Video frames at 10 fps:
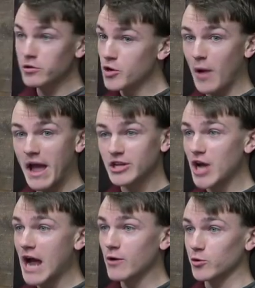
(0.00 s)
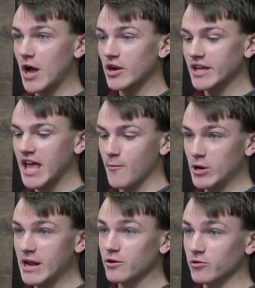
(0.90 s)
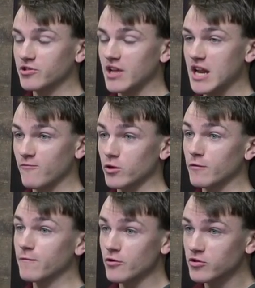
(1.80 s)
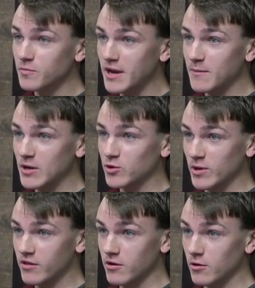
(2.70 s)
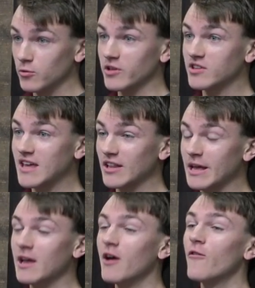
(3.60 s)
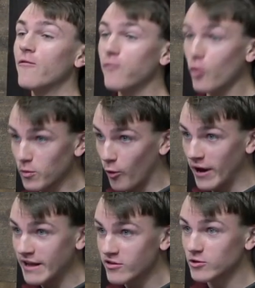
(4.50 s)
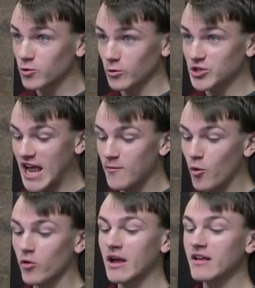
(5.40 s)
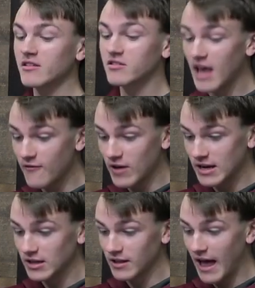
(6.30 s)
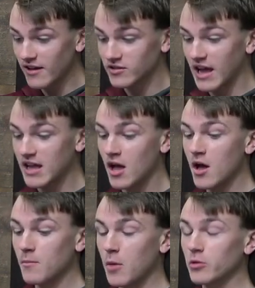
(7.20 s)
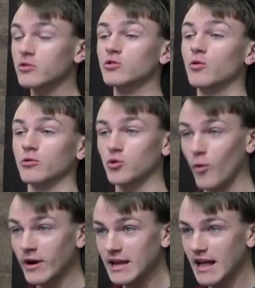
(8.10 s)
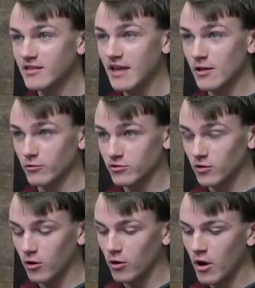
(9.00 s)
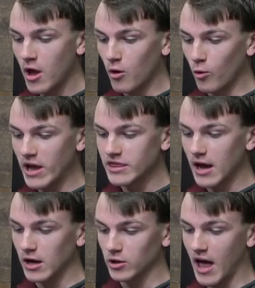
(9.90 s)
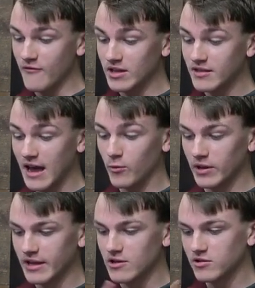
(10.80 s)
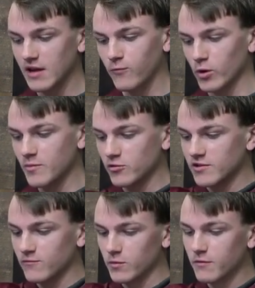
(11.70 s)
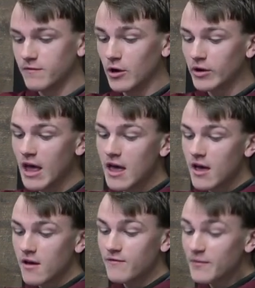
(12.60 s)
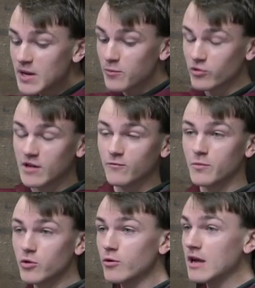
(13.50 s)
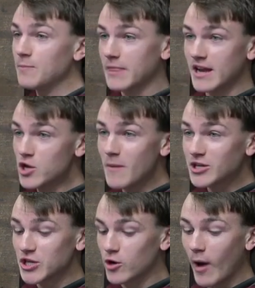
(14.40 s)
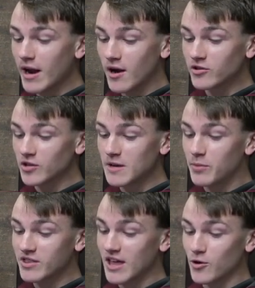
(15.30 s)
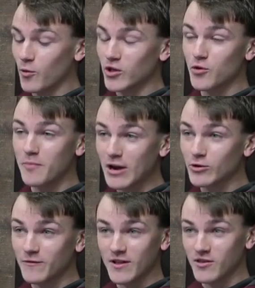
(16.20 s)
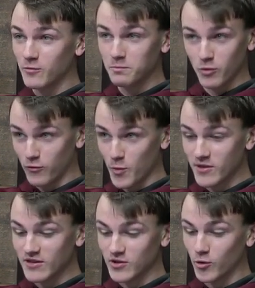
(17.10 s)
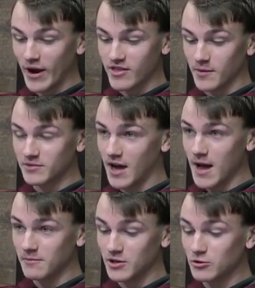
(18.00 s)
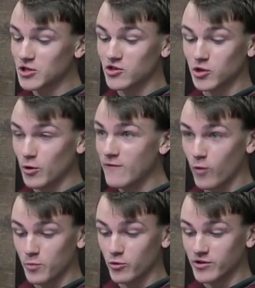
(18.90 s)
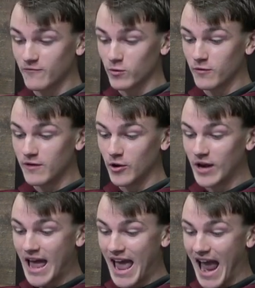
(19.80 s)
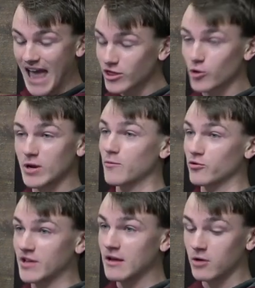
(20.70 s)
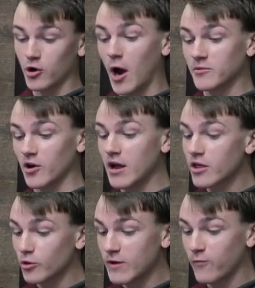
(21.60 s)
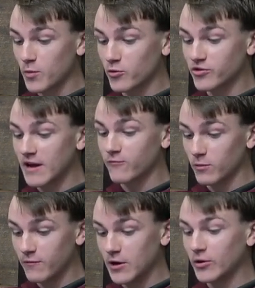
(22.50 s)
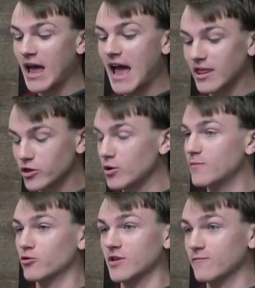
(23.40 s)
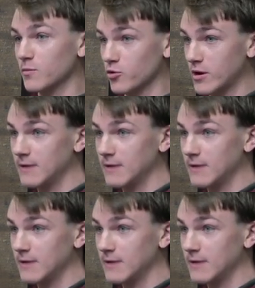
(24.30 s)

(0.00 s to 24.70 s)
you and Jack were down at Cameron Indoor Stadium for the first meeting between the two. Liz Kitley, four points. Georgia Amoore, seven. Last night, both scored twenty, and Taylor Soule with eleven. Tech went, like you said, forty percent from the field, fifty percent from three. And you mentioned it, quite honestly, put together one of their better defensive performances in quite some time. Duke just thirty-four percent from the field and thirty percent. Or, I'm sorry, thirty-four percent from the field and thirty percent from three.